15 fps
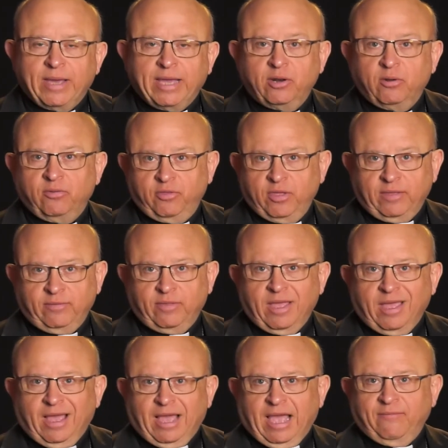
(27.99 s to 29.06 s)
I don't think
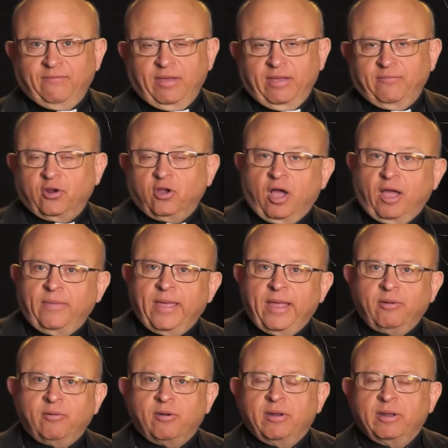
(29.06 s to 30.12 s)
I've ever gone
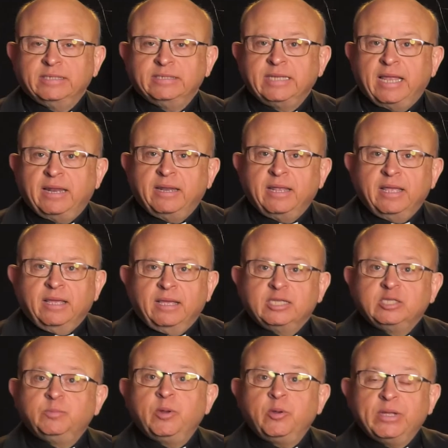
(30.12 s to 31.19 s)
there or it's not
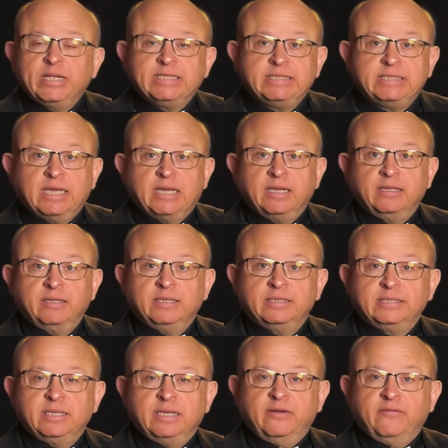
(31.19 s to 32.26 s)
experienced the
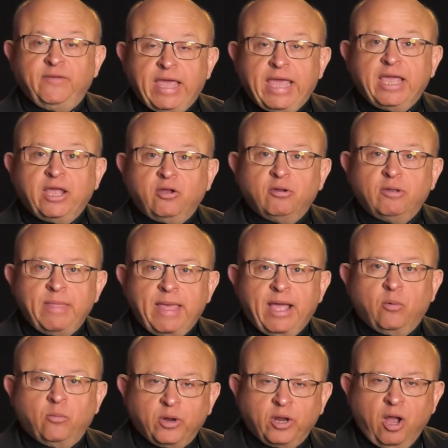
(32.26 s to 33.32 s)
sin of anger in
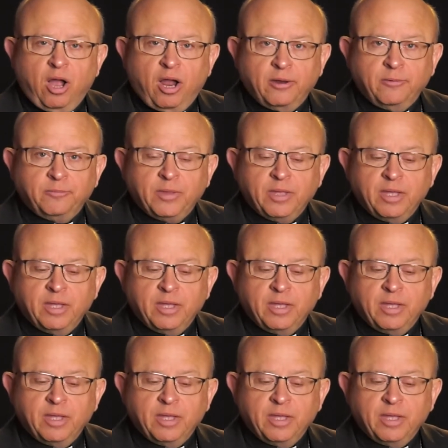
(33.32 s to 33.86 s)
that regard.